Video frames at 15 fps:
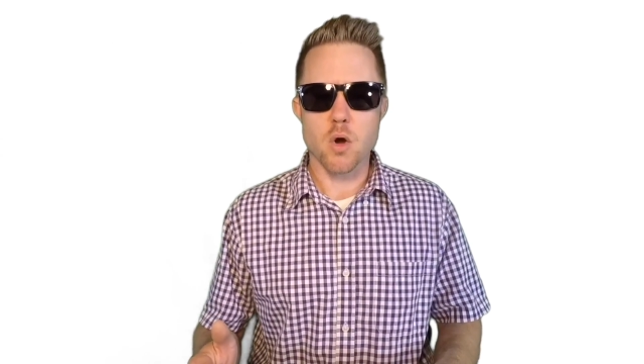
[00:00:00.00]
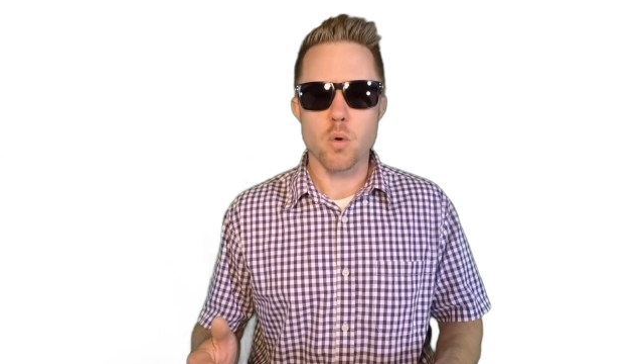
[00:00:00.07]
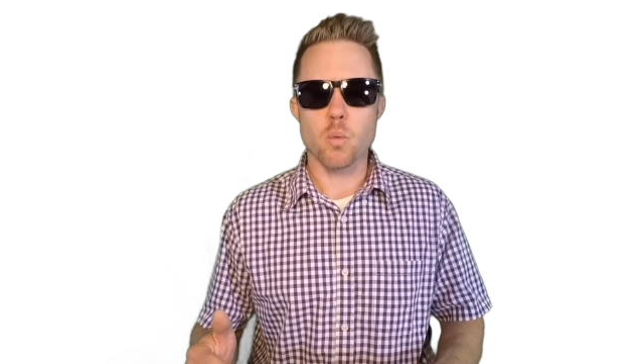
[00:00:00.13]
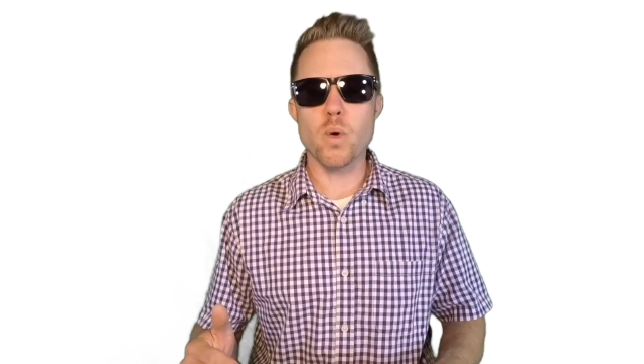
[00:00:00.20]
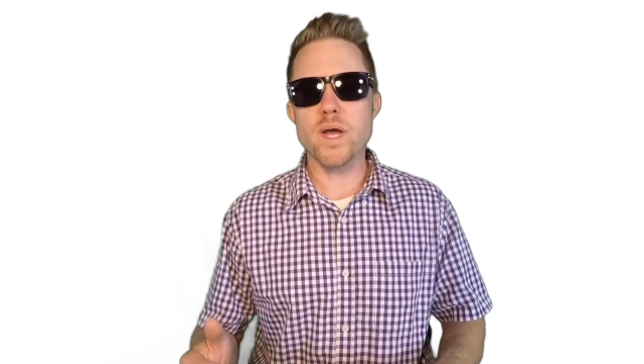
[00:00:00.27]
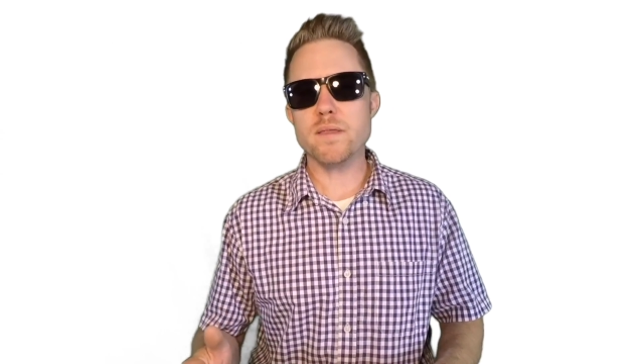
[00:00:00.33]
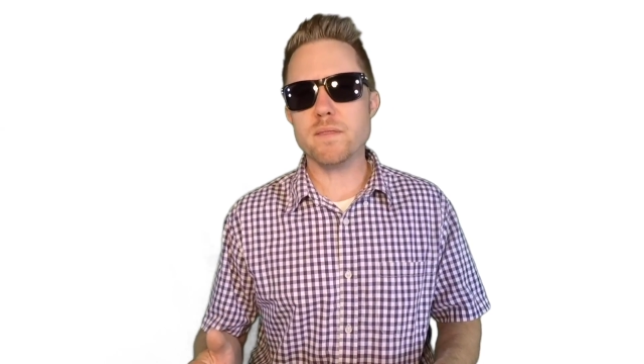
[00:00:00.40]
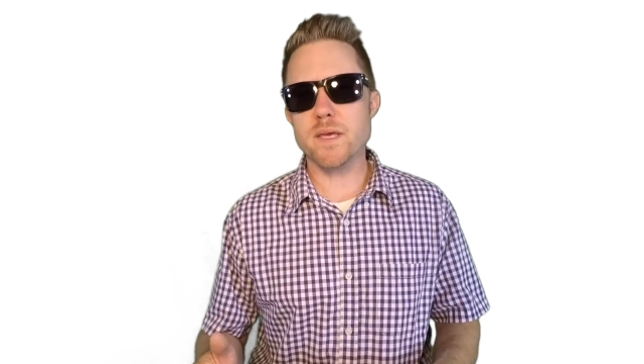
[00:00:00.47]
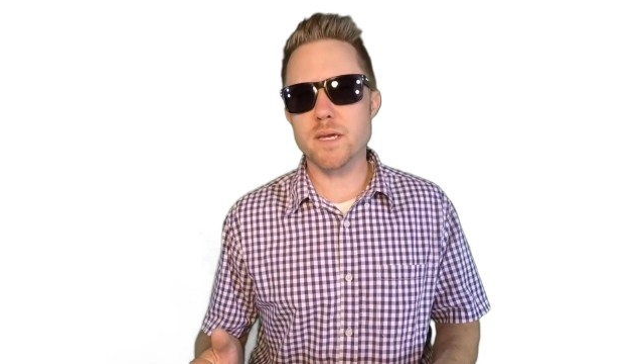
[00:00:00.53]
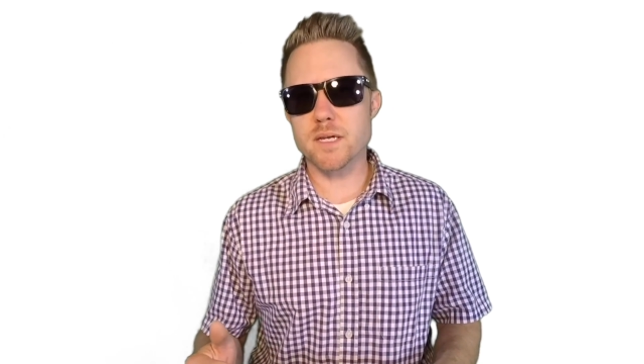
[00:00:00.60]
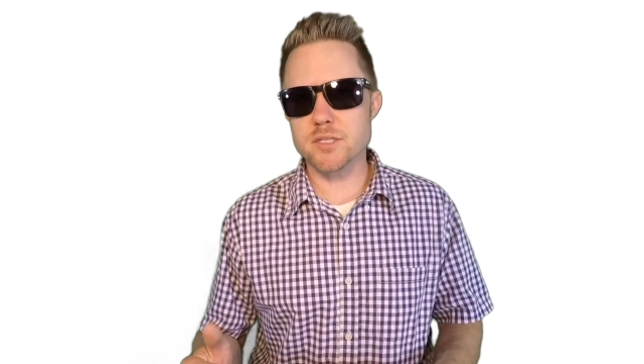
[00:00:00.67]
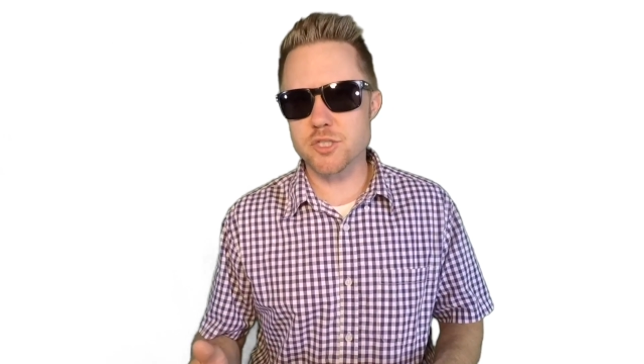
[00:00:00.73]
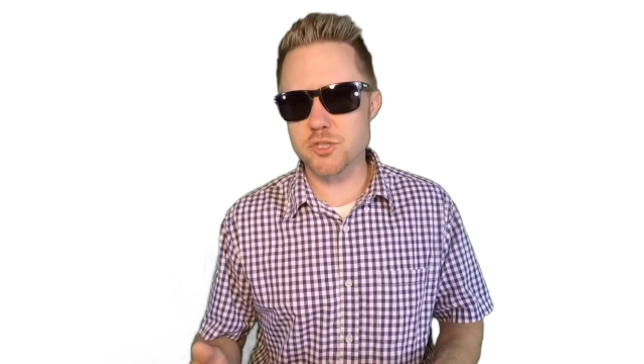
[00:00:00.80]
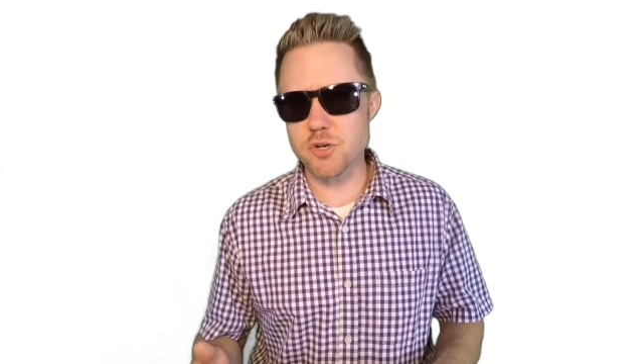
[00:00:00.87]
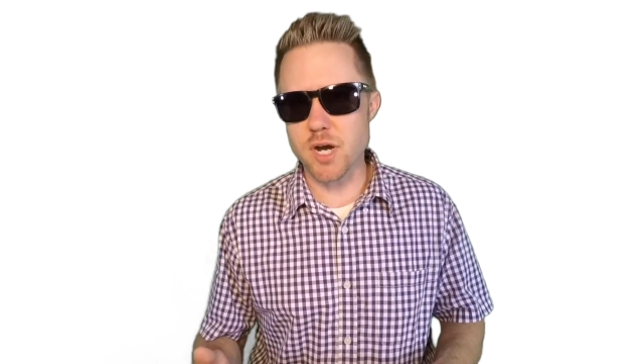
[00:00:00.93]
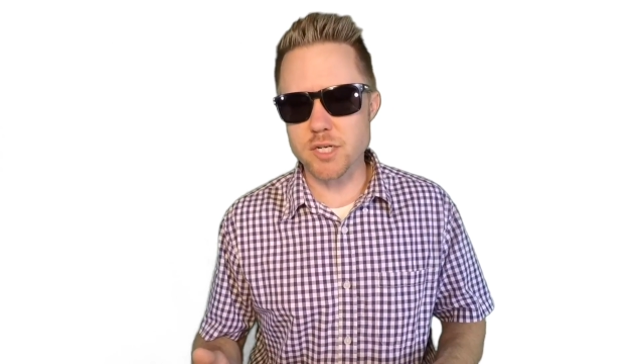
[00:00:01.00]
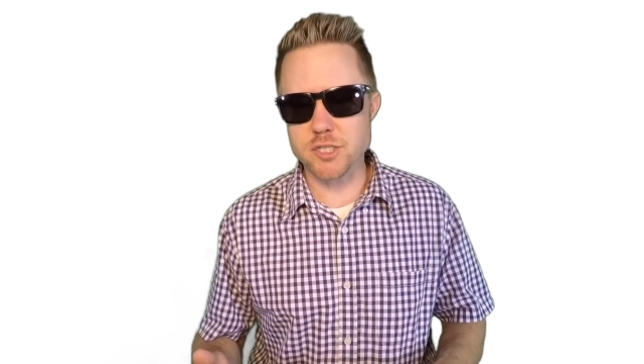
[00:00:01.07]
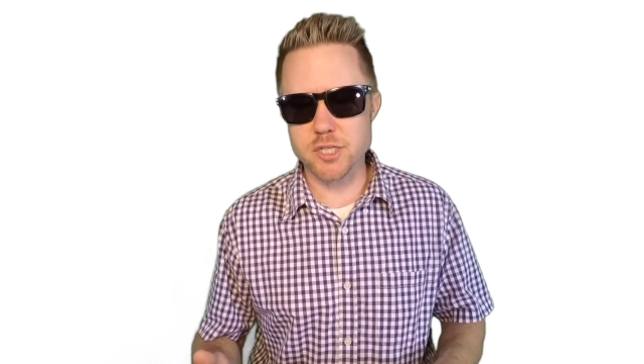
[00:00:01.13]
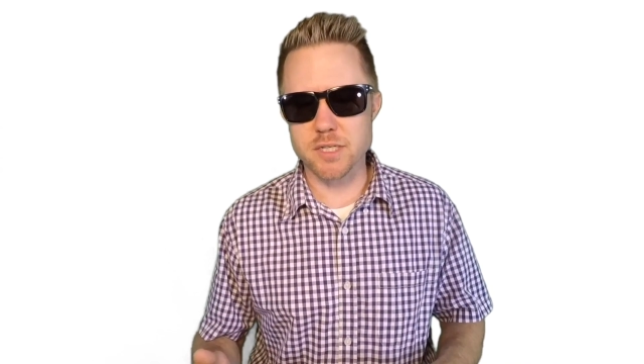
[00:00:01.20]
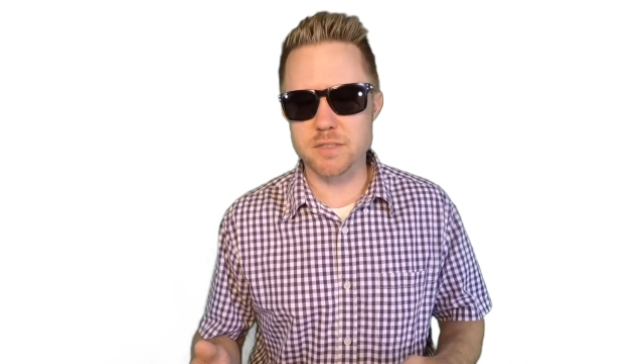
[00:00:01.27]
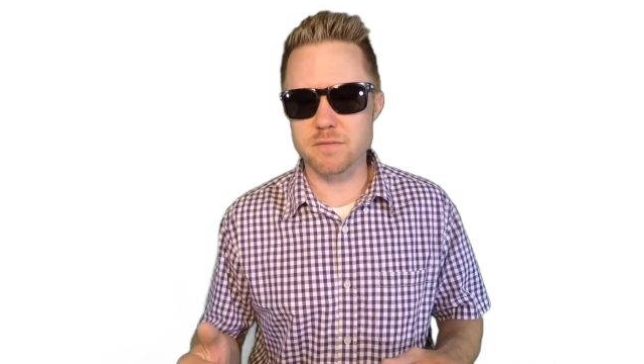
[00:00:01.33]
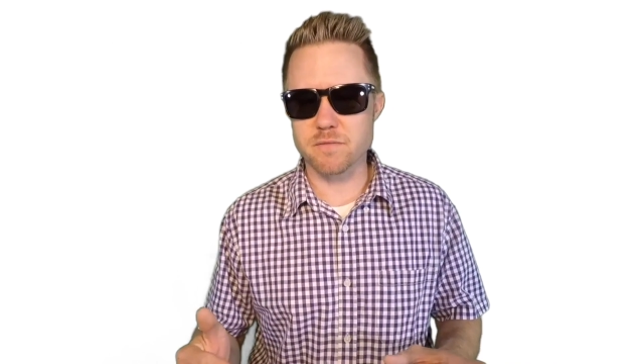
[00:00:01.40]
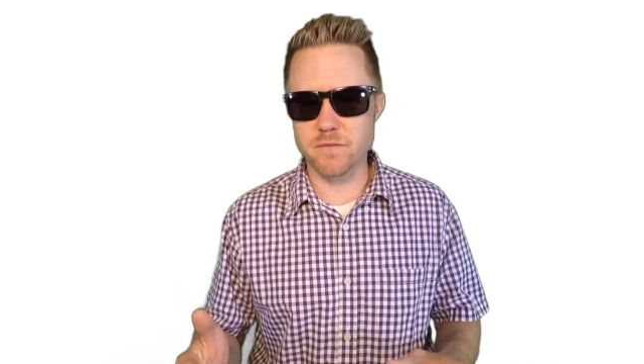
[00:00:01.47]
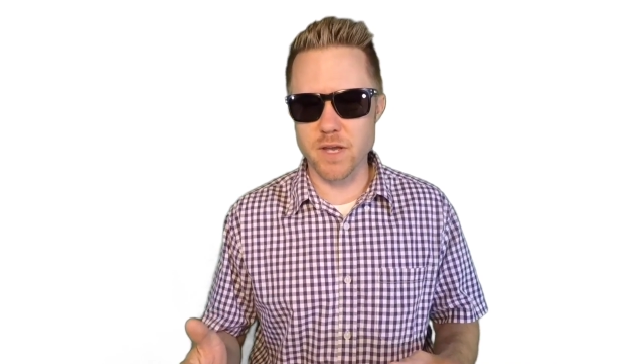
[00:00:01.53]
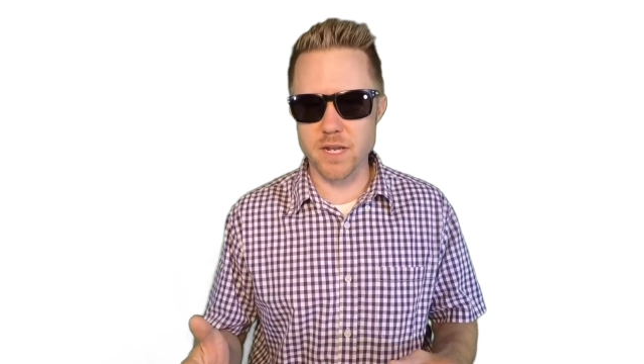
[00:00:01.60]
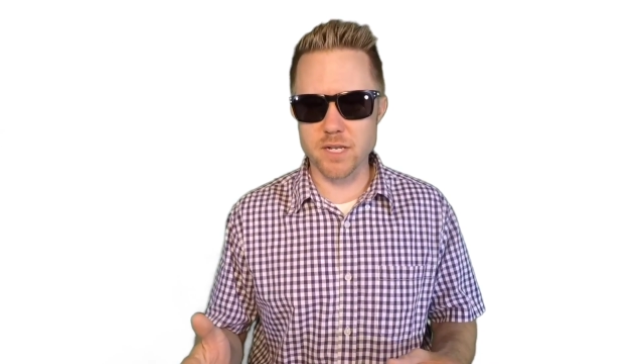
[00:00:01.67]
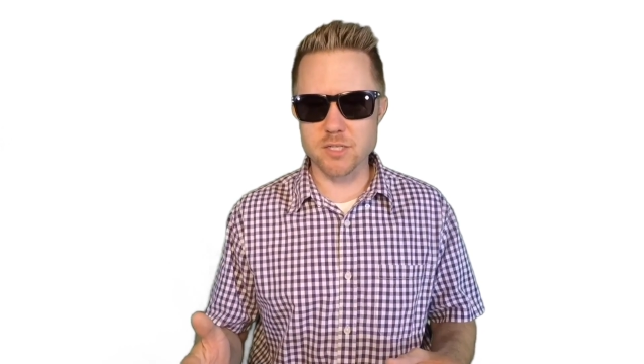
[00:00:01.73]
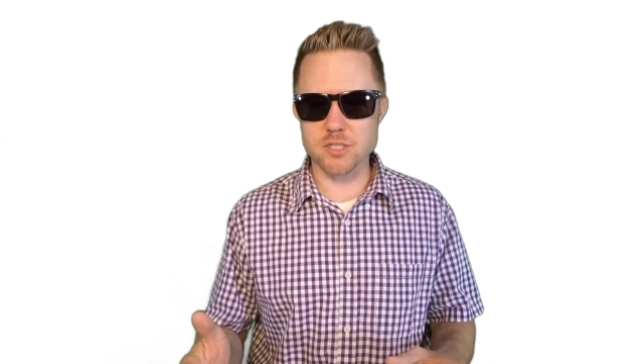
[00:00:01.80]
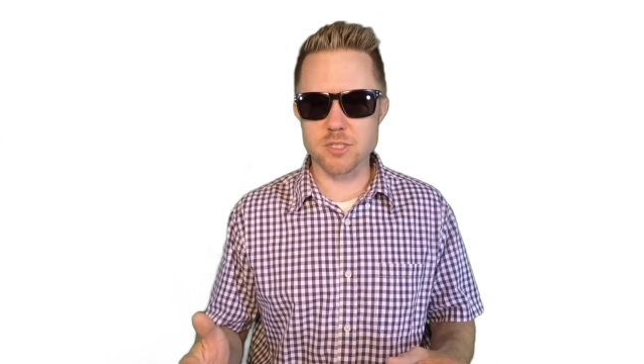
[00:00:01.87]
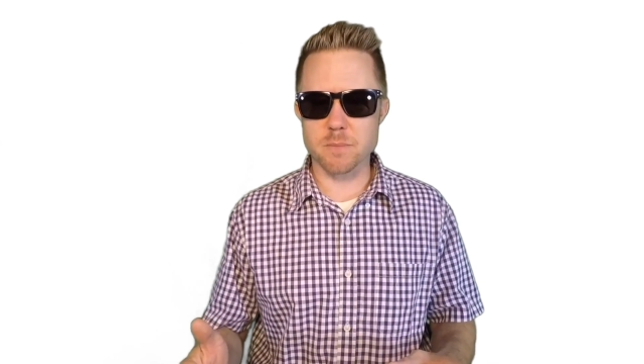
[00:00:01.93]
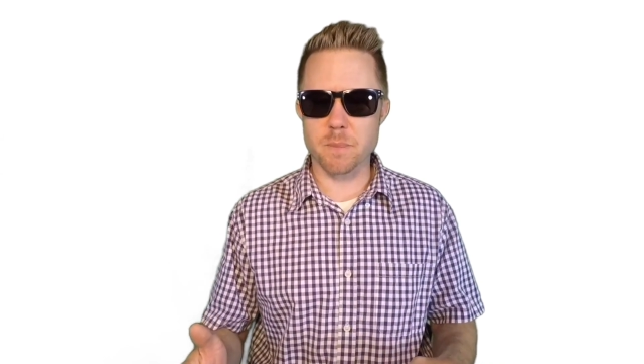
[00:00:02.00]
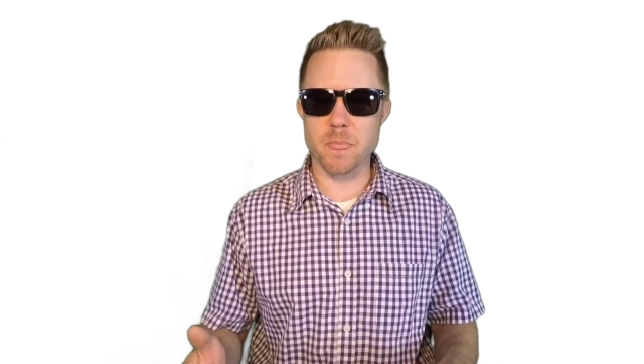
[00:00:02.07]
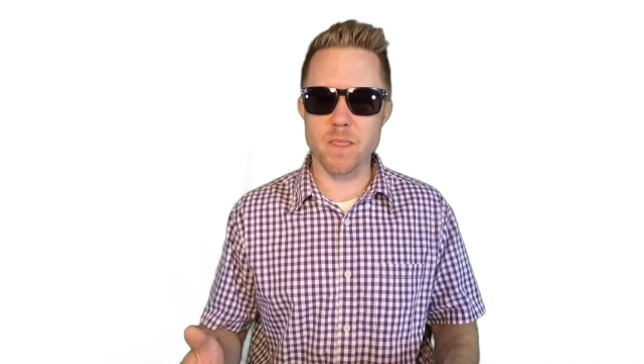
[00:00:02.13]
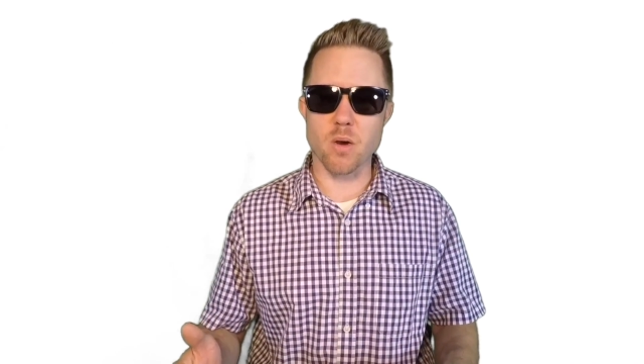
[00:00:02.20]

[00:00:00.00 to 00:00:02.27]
When the construction is finished